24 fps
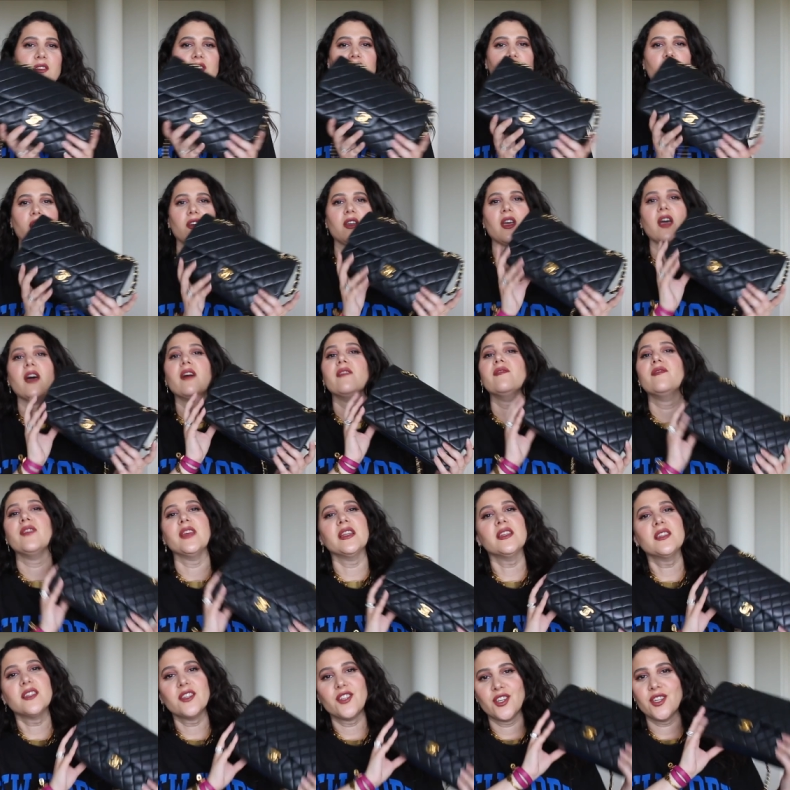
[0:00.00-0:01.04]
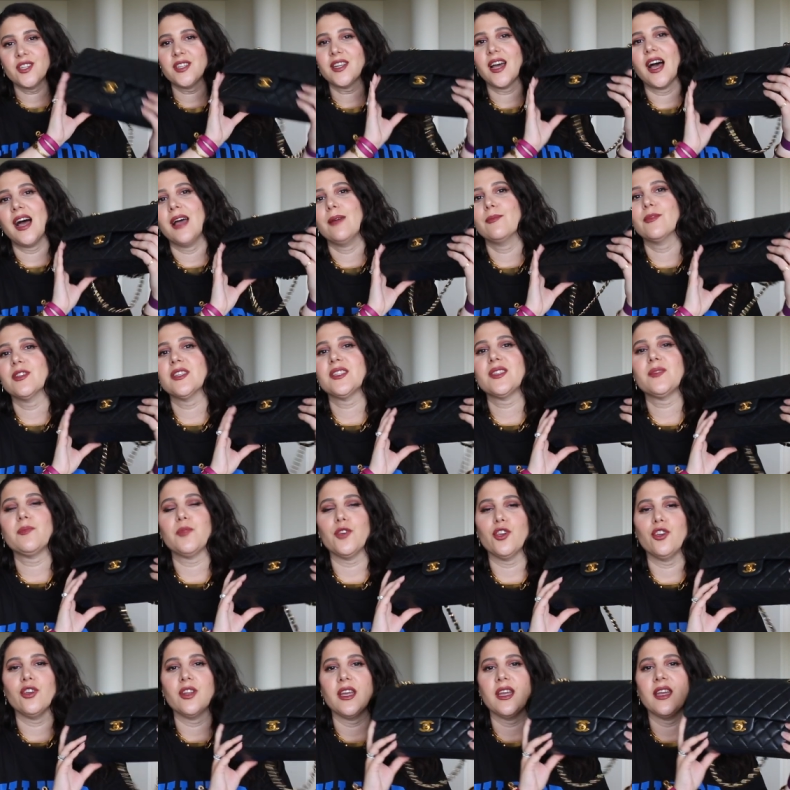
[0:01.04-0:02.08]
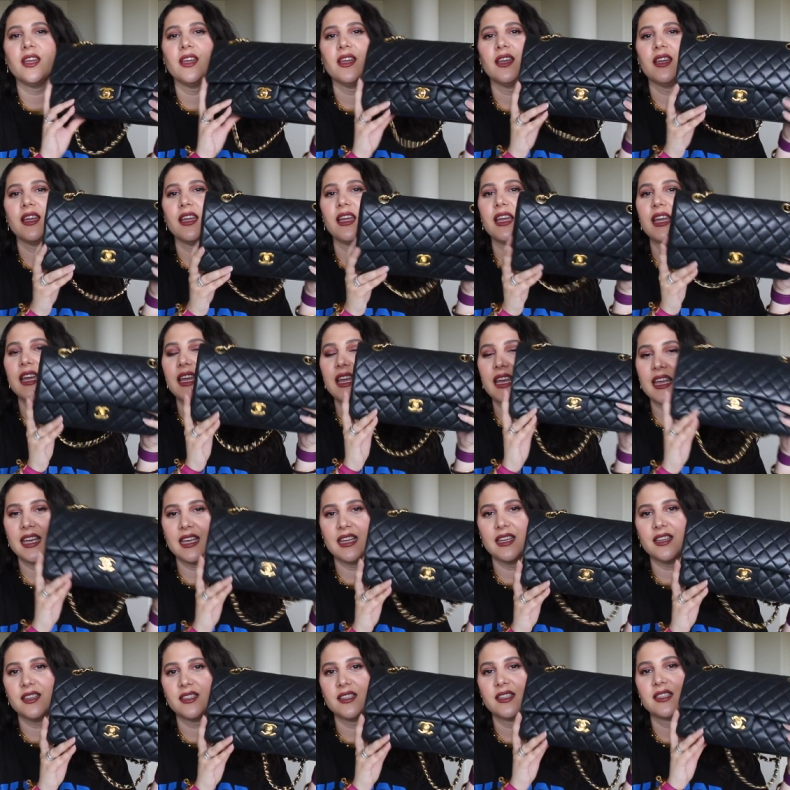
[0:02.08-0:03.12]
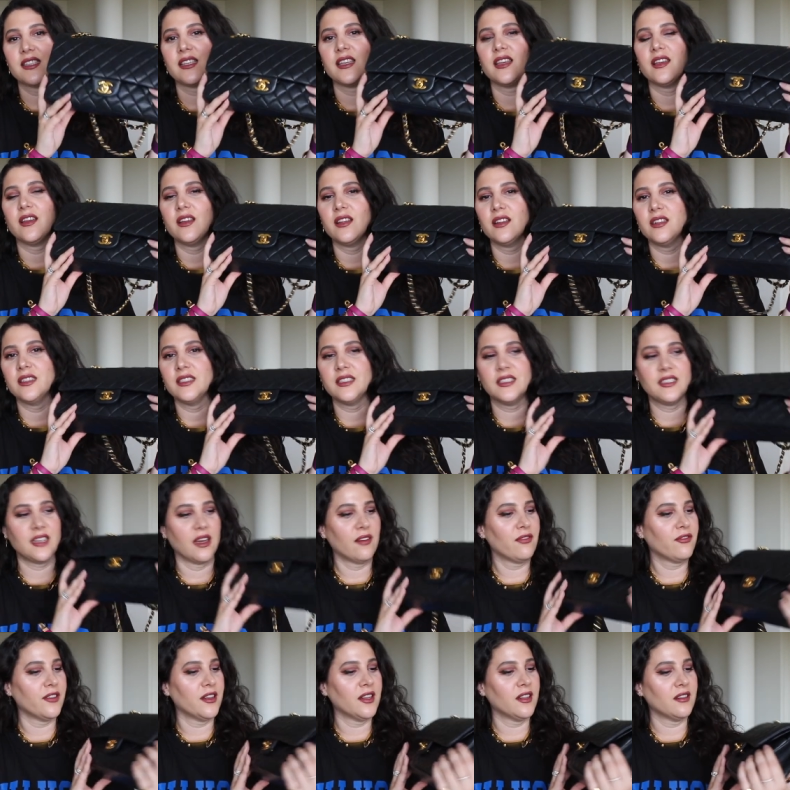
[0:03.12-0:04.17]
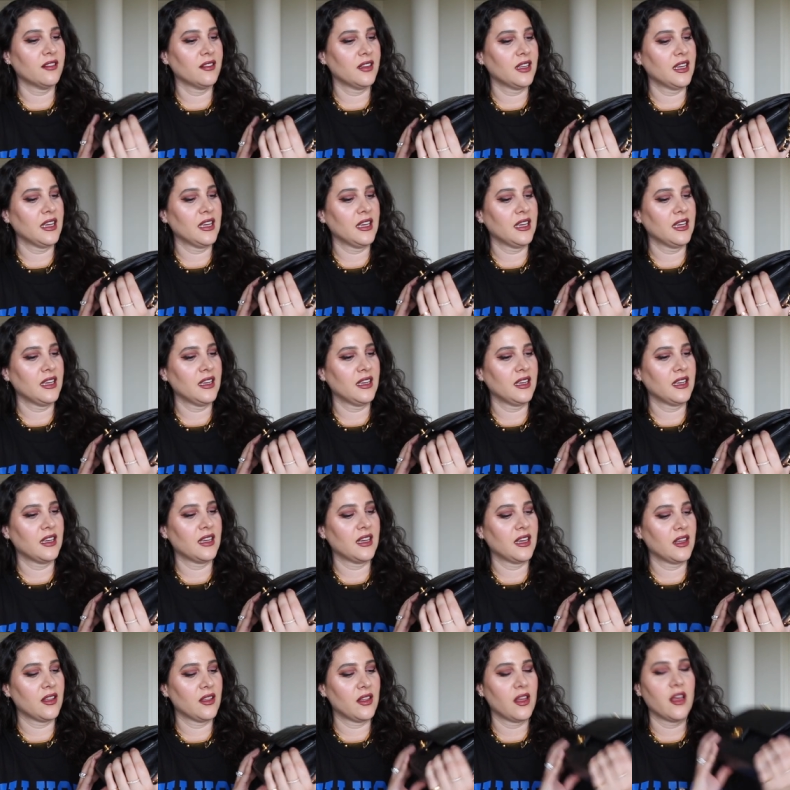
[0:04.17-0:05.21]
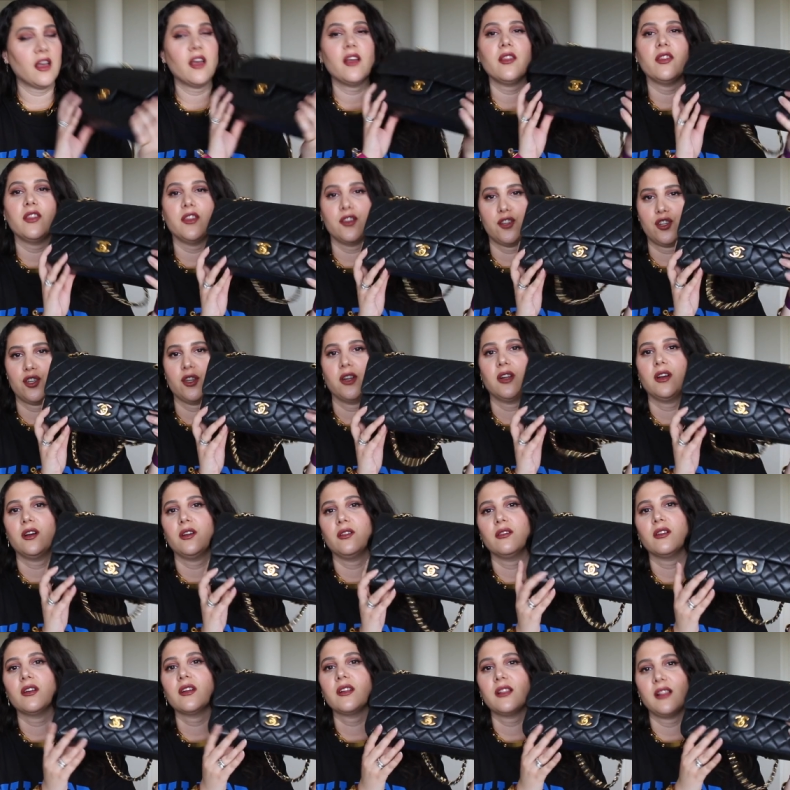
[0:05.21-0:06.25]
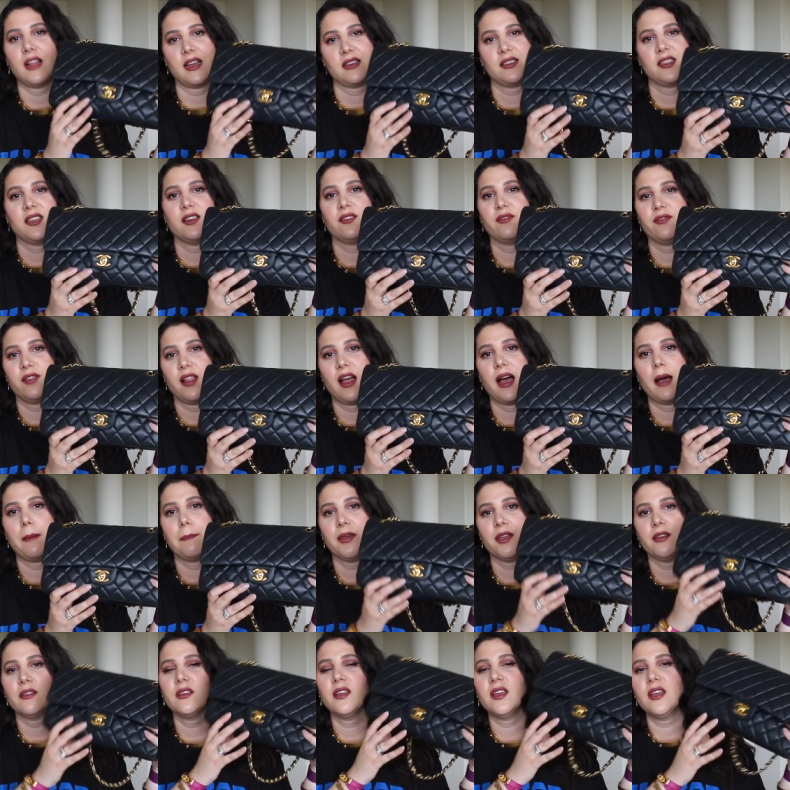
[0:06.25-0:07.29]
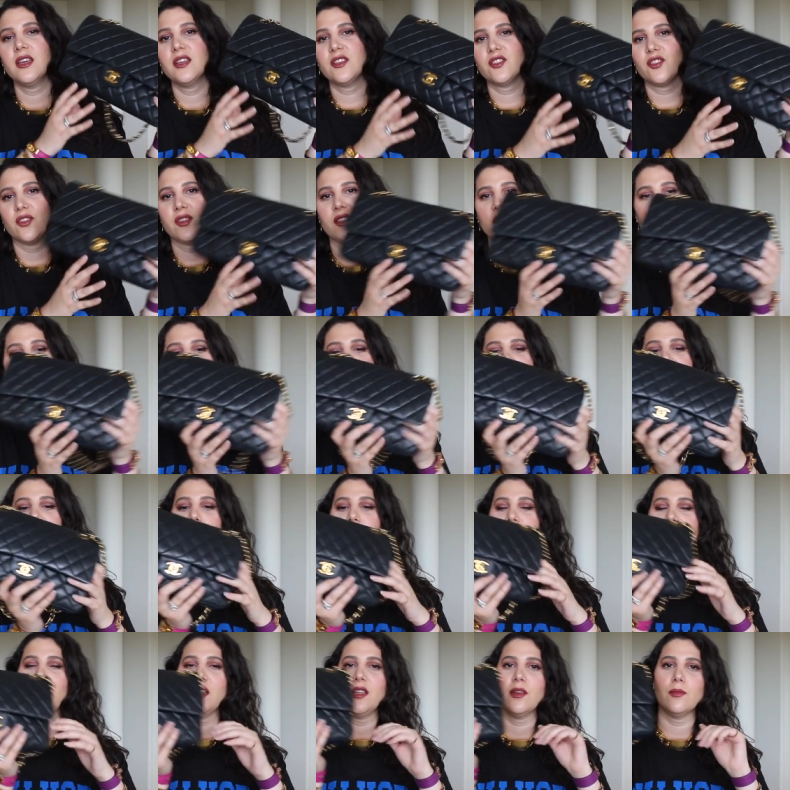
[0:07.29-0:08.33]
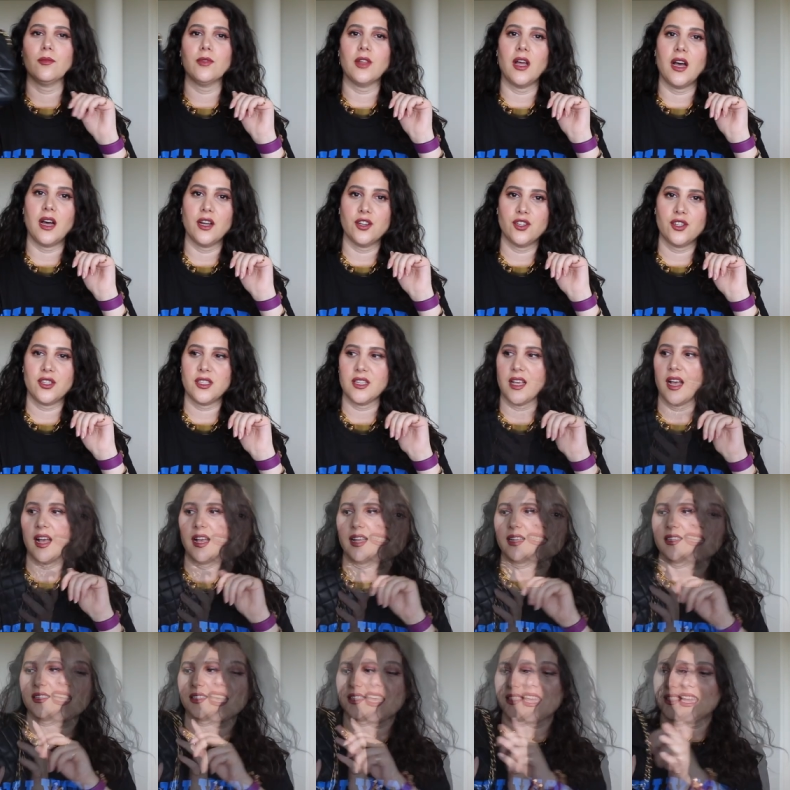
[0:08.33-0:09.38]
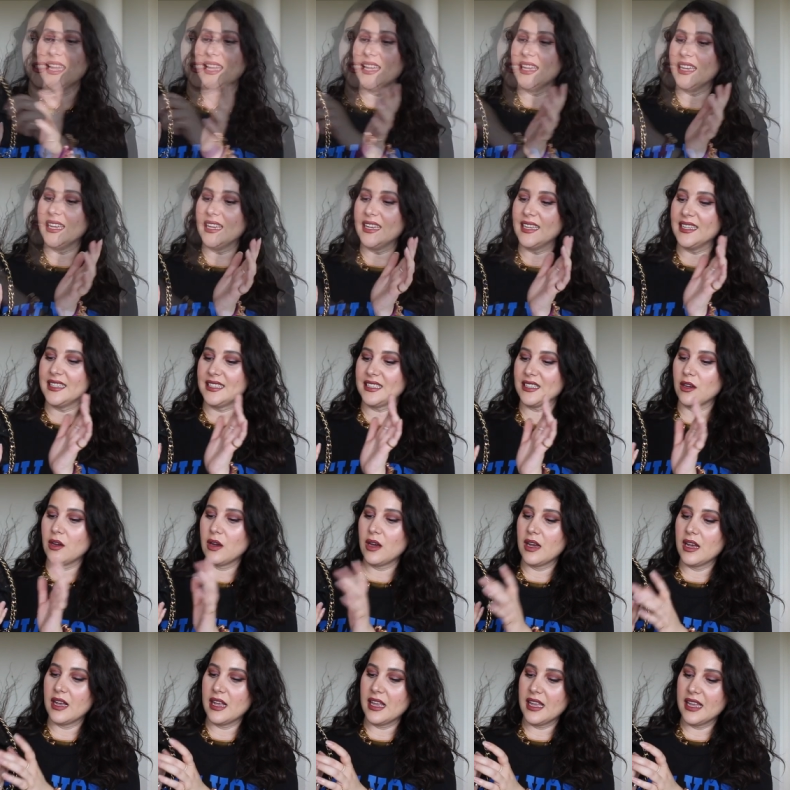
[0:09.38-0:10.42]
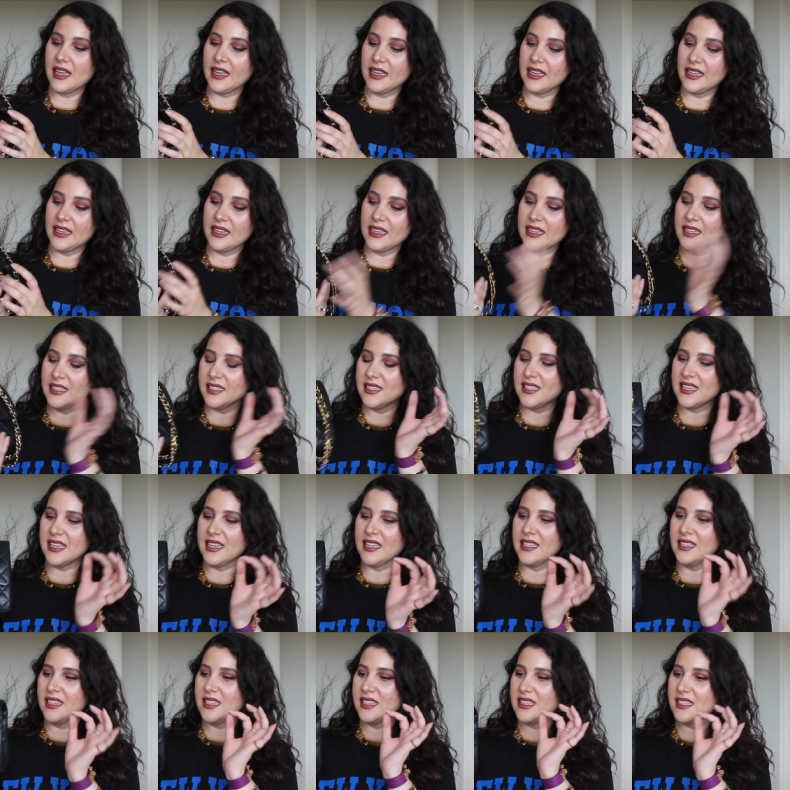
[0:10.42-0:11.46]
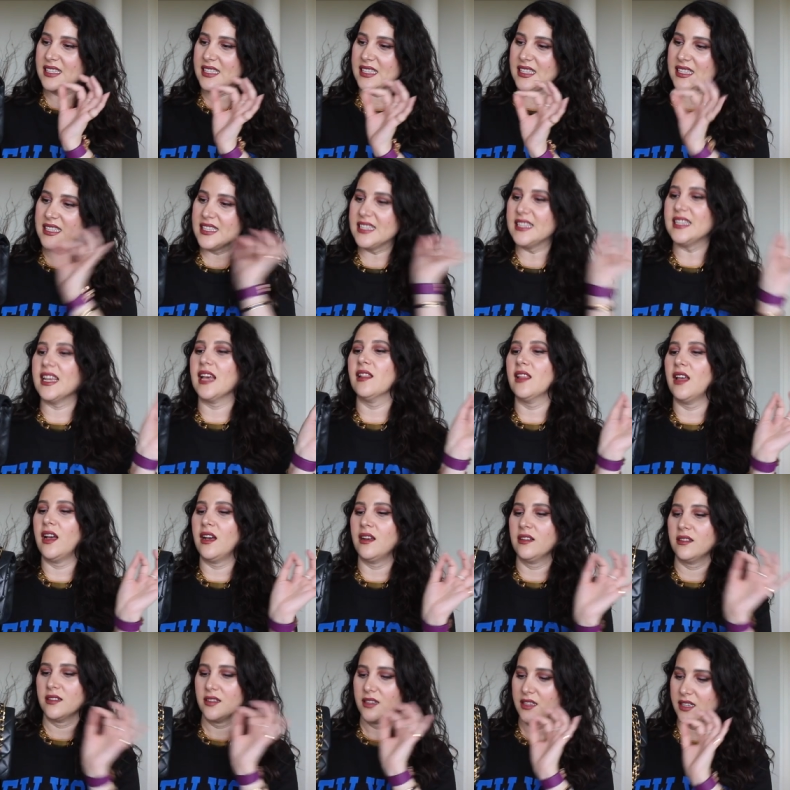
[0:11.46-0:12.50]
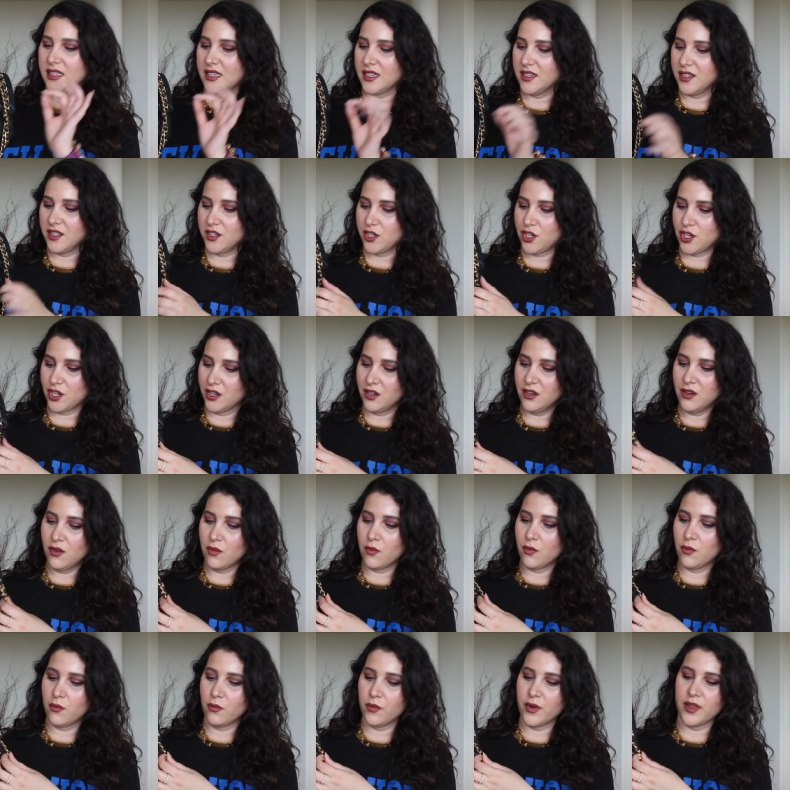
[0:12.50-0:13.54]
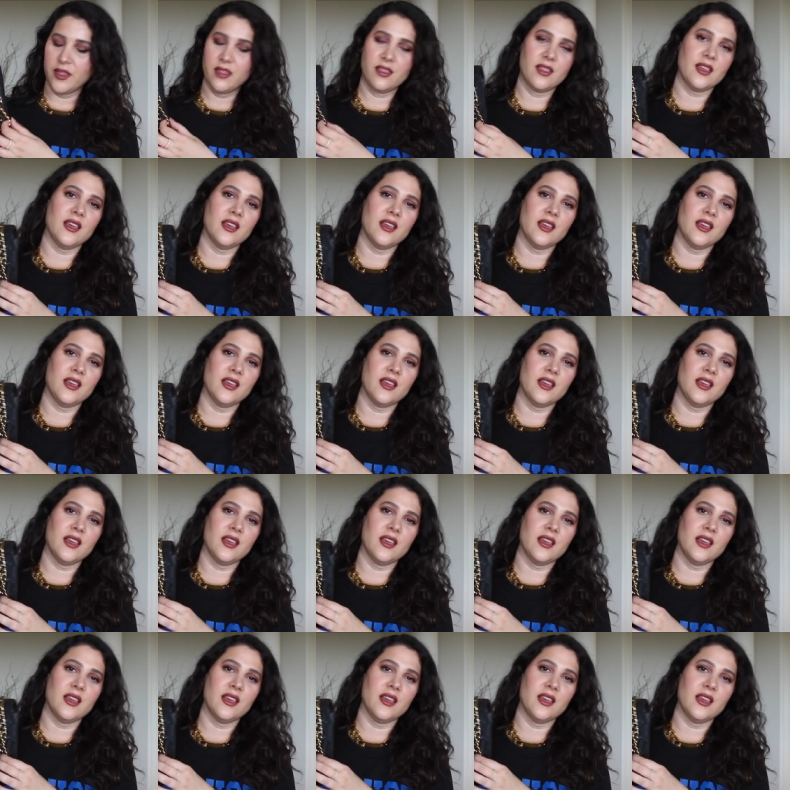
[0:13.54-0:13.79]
So a vintage and timeless beauty is definitely the Chanel Classic Flap. So this is in the medium large size. This is it is in stellar condition with